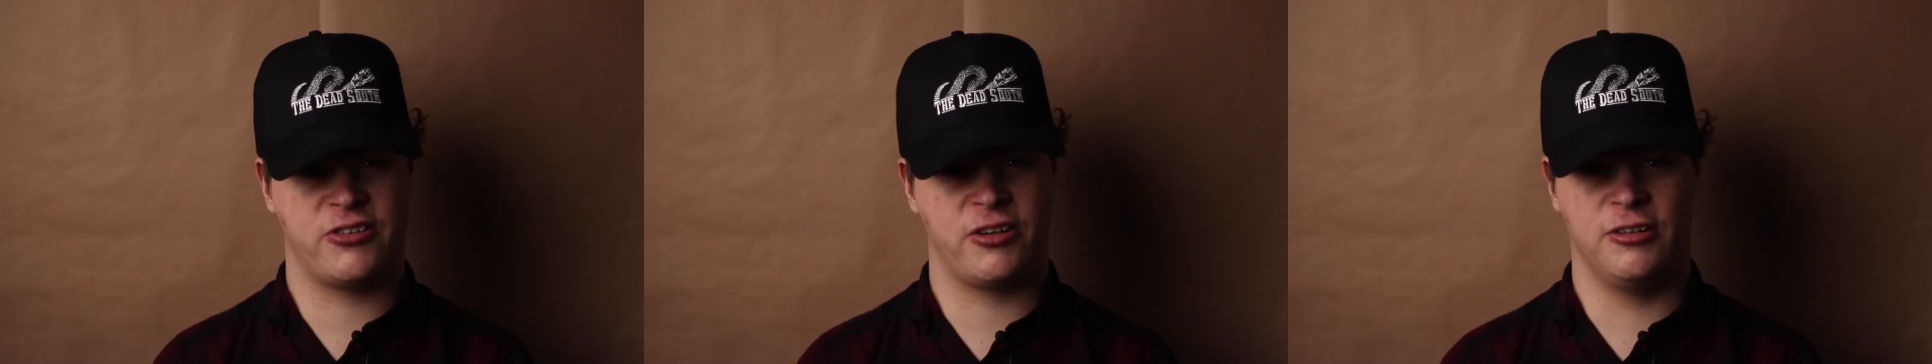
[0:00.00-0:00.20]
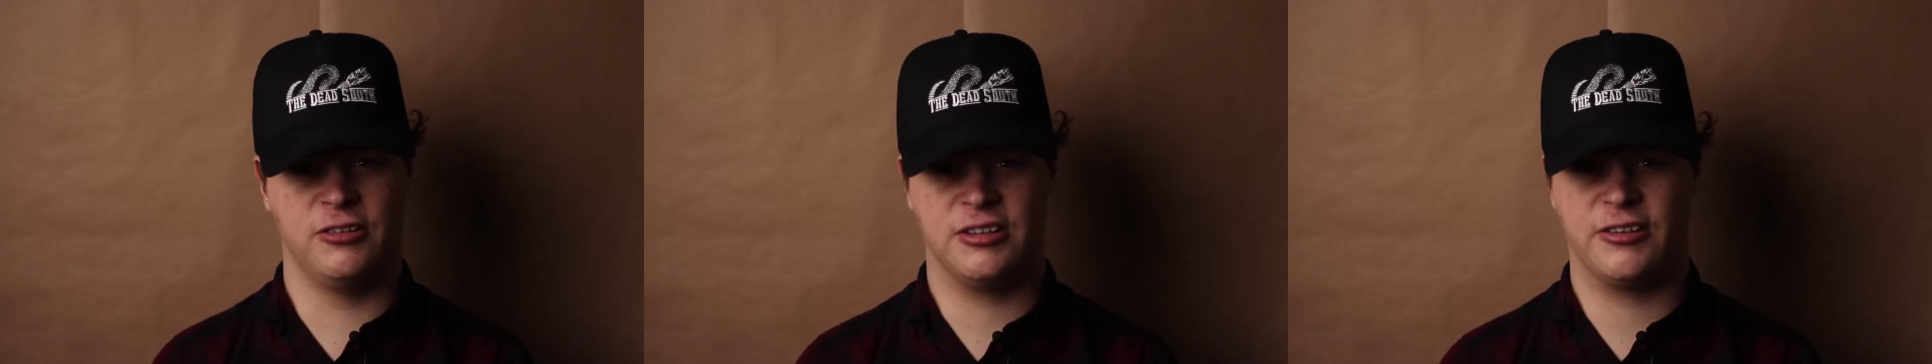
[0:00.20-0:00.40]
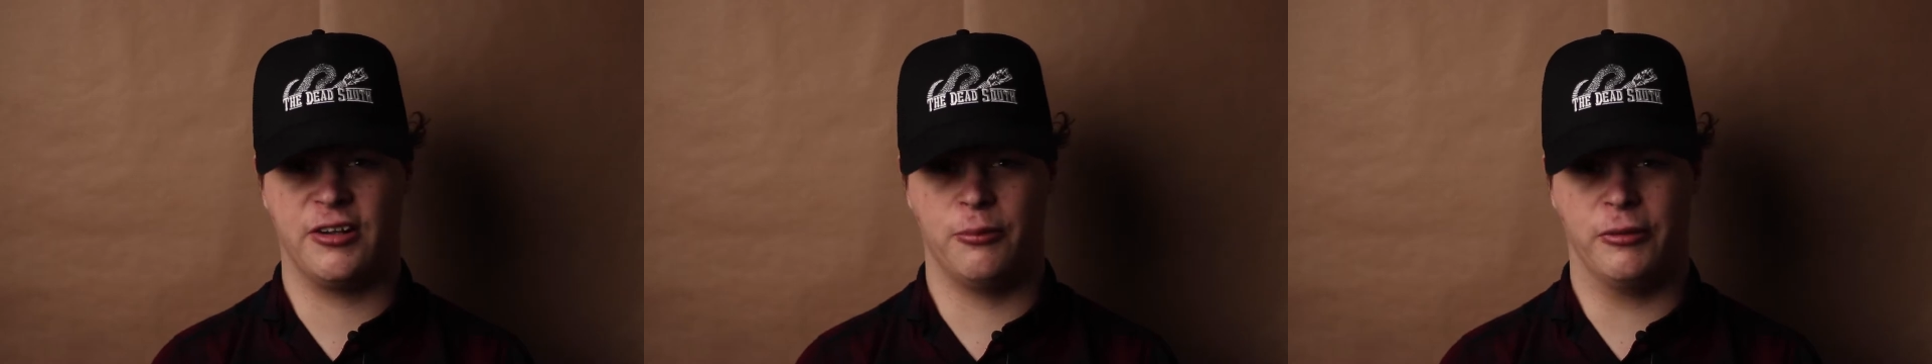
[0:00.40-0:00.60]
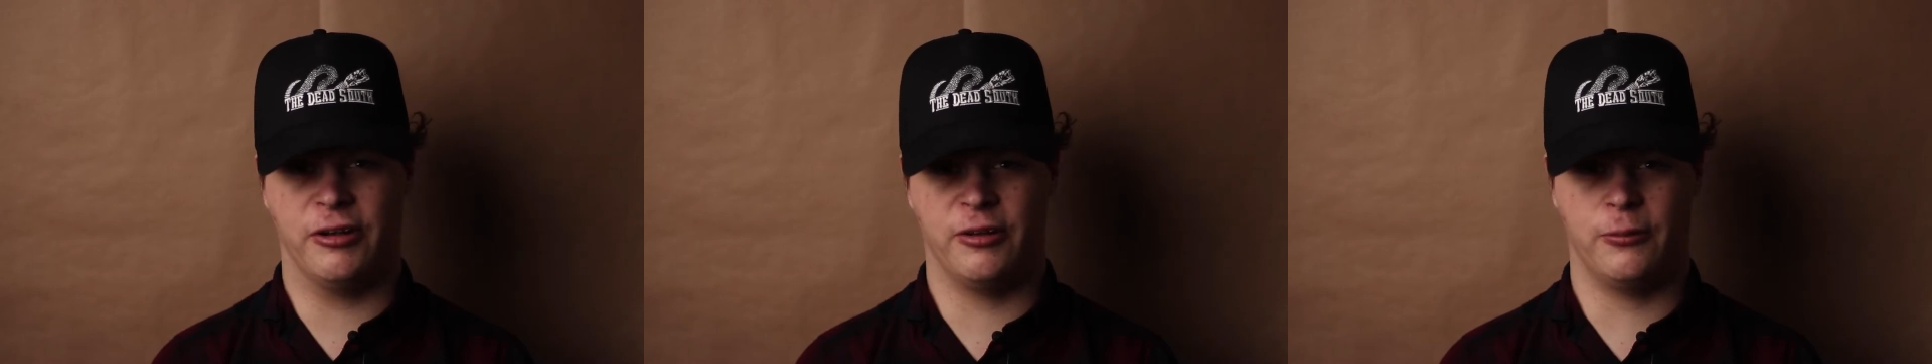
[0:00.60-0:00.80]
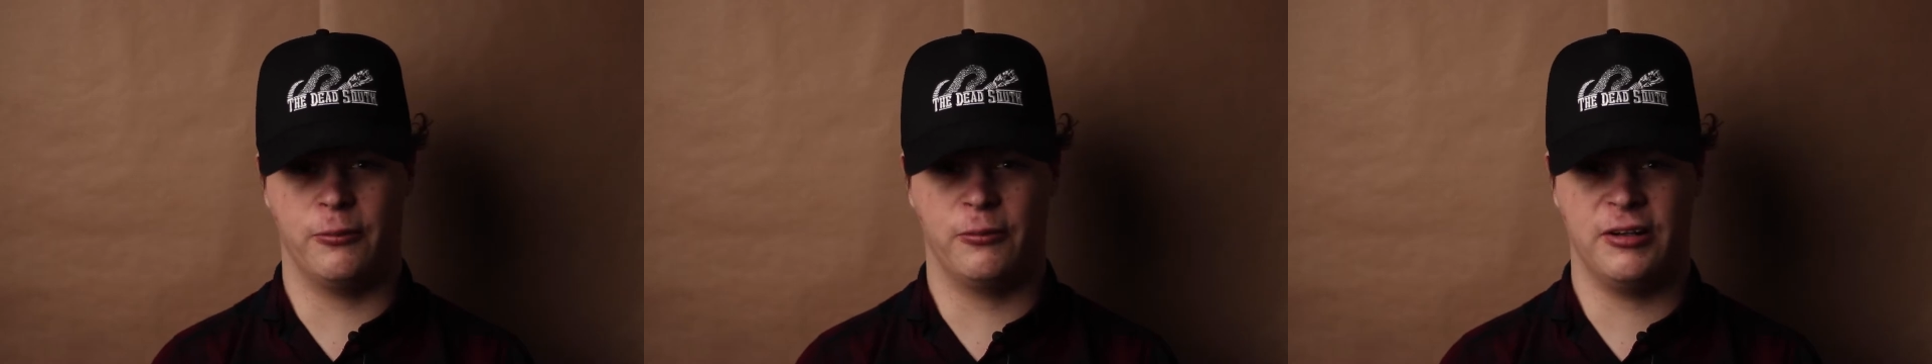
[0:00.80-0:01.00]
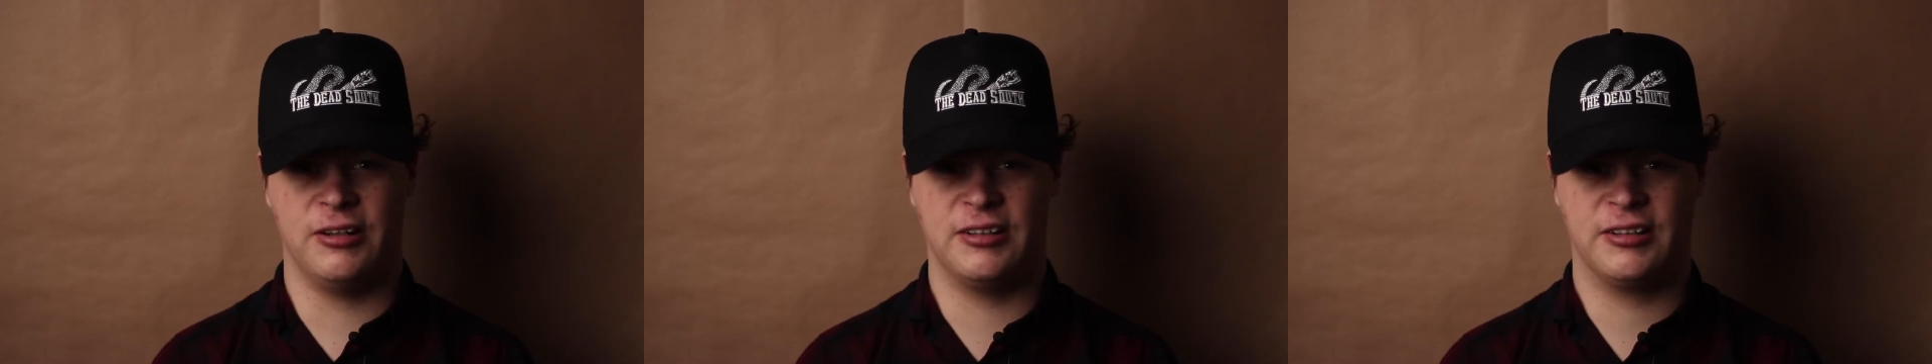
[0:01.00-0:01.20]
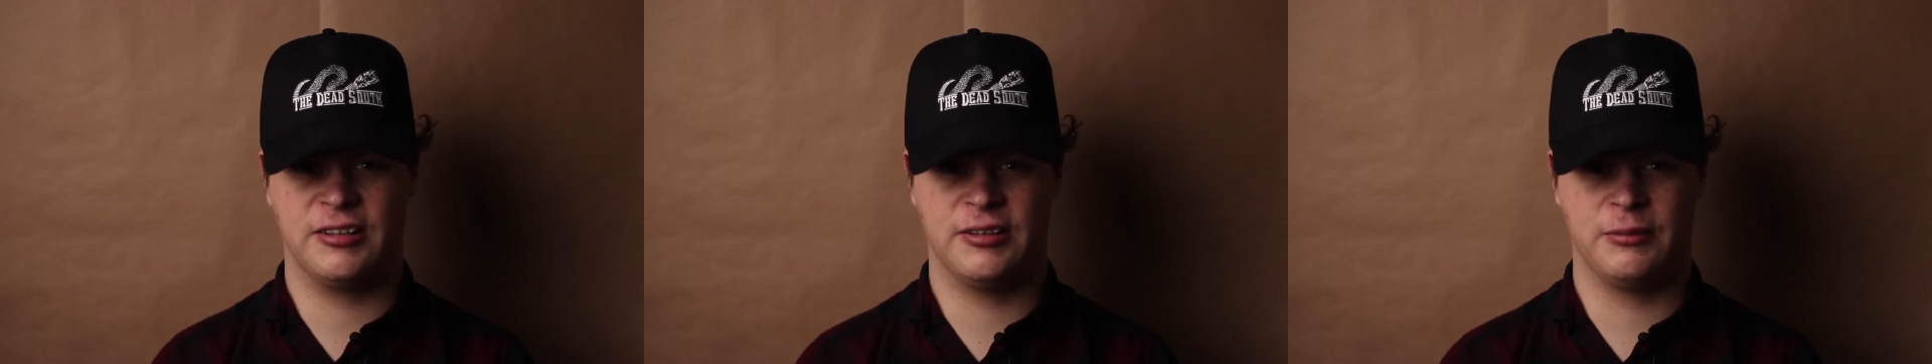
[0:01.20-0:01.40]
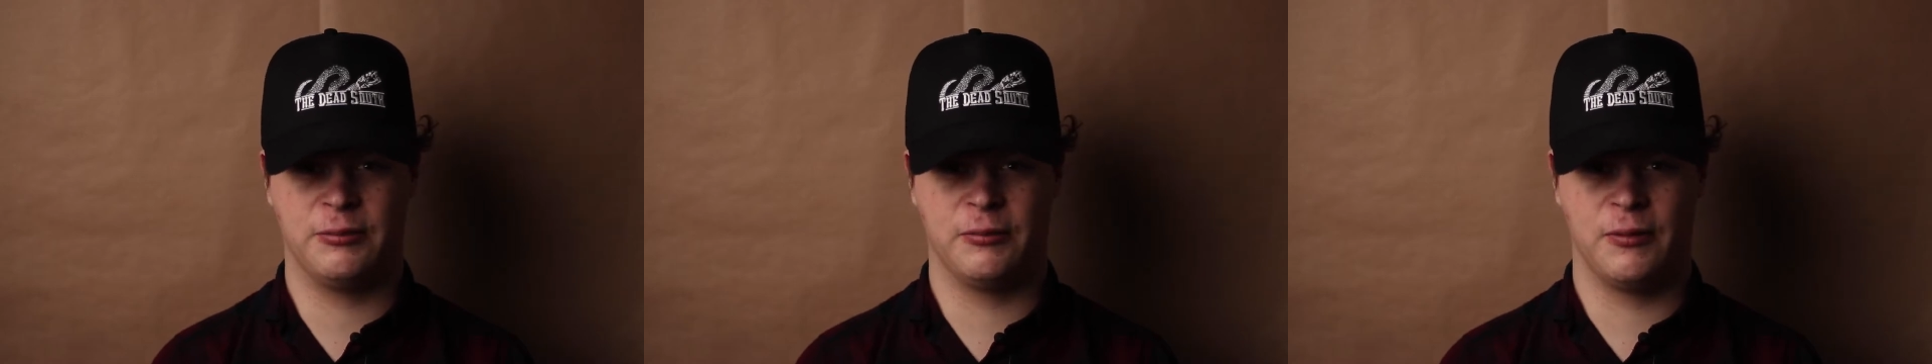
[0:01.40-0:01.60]
tone's dominant
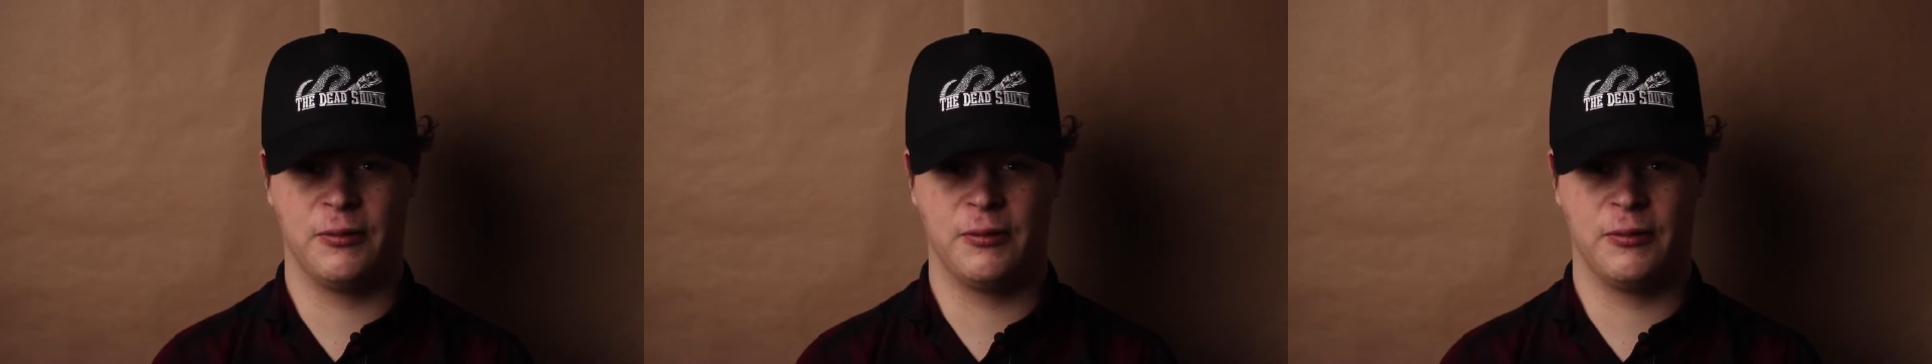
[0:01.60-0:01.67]
is.